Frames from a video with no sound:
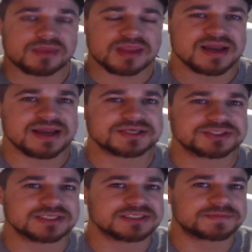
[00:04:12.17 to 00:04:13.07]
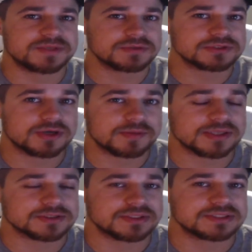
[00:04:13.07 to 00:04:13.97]
I actually got to speak with Tony
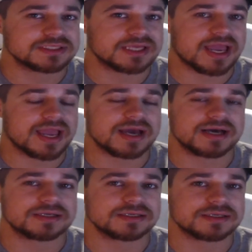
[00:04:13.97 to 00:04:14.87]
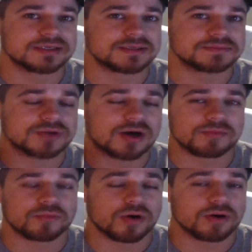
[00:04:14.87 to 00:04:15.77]
Pasquesi and um,
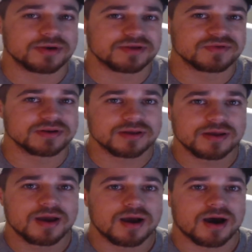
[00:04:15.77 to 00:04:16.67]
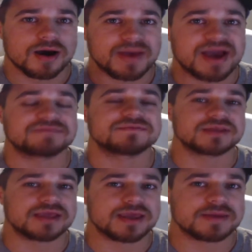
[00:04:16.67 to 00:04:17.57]
Tom Walraven um, after the
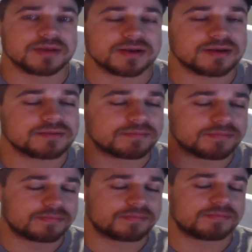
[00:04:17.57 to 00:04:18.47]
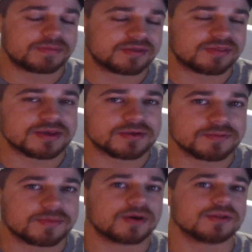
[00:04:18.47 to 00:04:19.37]
game, and big thank you to
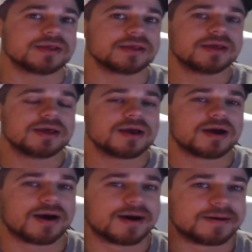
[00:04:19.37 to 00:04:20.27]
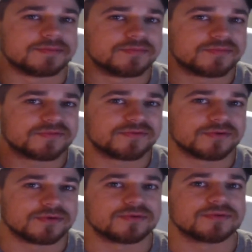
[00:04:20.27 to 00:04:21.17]
polly um,
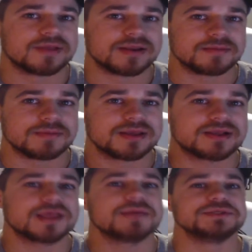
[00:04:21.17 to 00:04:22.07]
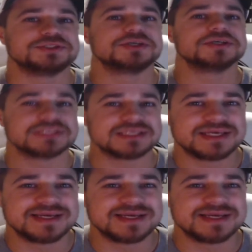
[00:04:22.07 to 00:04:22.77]
for letting me claim his jersey